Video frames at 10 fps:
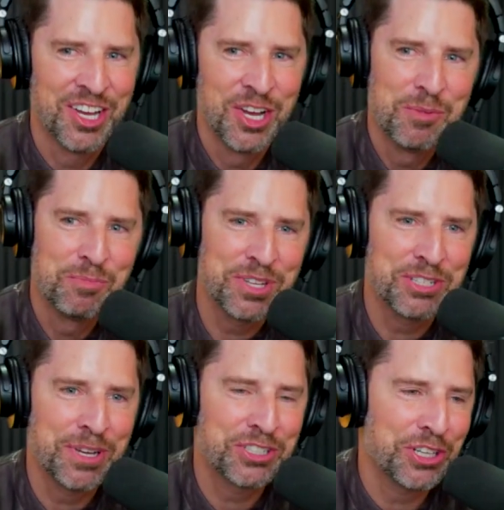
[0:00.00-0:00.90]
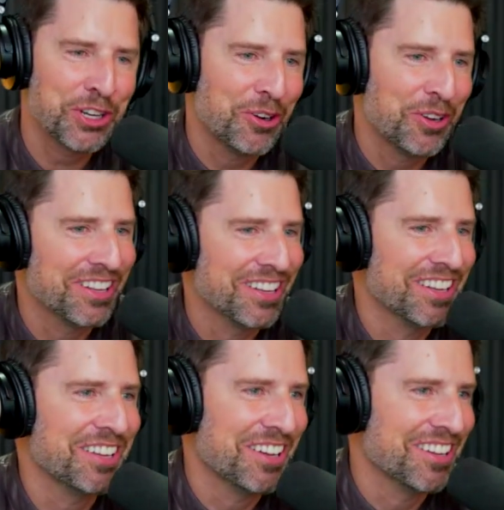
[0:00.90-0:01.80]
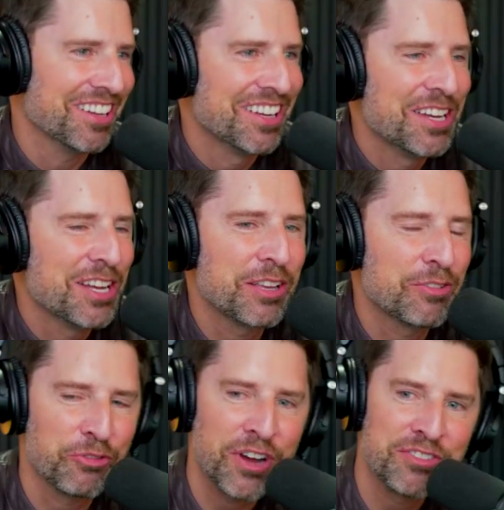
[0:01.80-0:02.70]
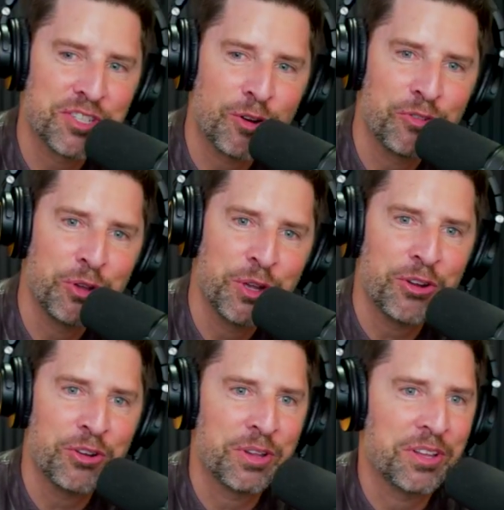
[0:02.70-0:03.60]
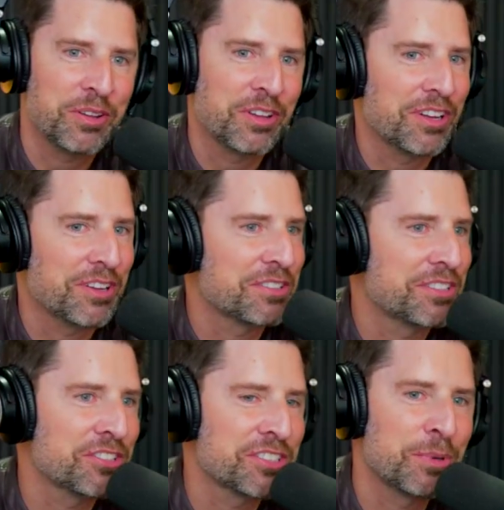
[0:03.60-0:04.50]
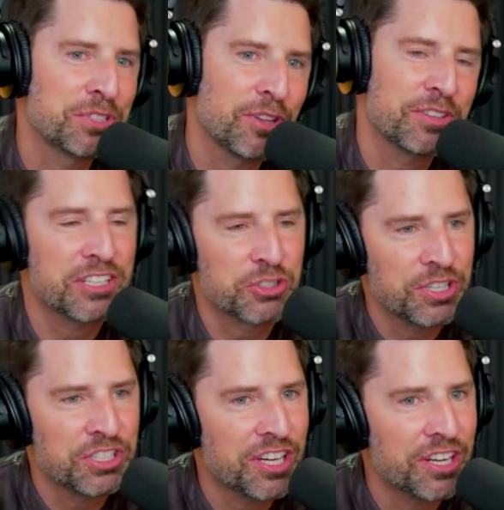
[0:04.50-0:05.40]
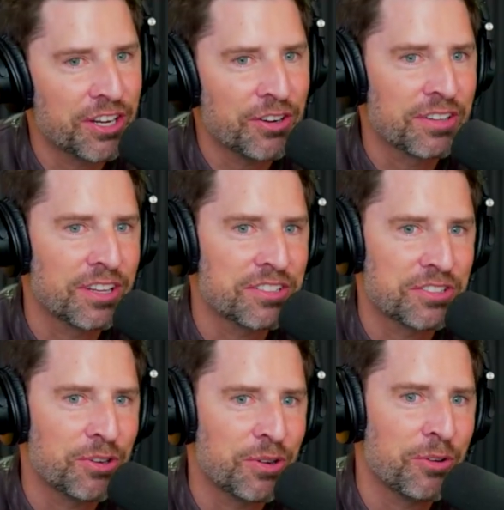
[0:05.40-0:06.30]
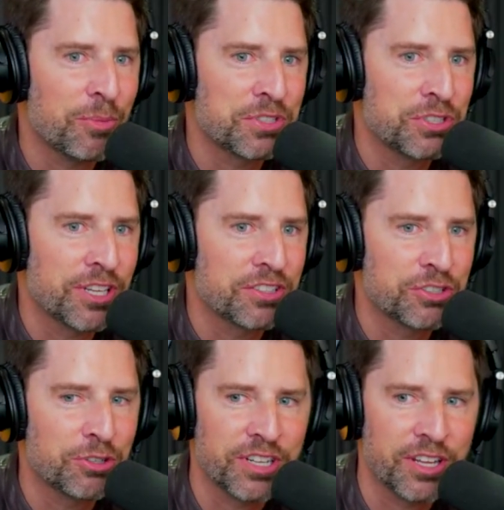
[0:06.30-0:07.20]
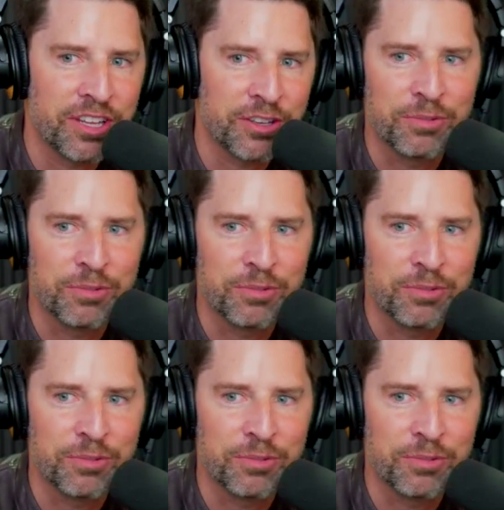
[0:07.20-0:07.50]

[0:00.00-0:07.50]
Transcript: Please make sure you go and uh, uh, uh give a five star review here and, and uh, tell us how much you like. Take a screenshot here and let us know how much you like the show today. Thank you.